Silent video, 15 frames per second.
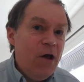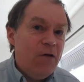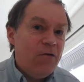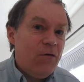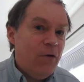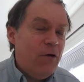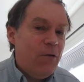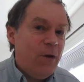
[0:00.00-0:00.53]

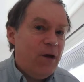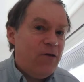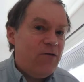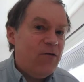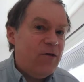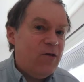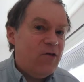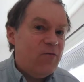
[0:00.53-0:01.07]

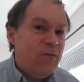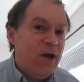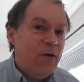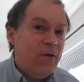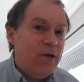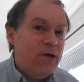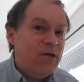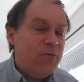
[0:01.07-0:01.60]
Zoroastrianism
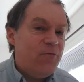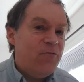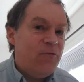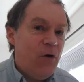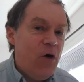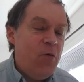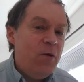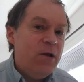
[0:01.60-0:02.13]
now is
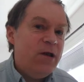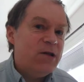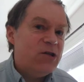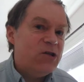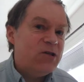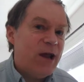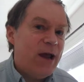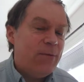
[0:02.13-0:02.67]
firmly
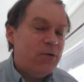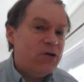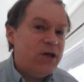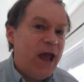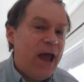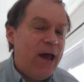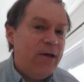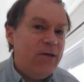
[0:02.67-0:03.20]
established
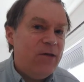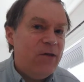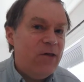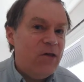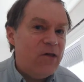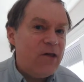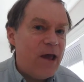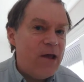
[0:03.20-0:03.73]
as the
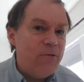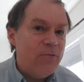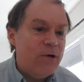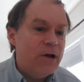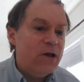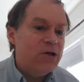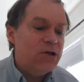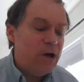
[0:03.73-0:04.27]
state
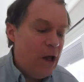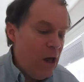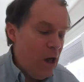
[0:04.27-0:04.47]
religion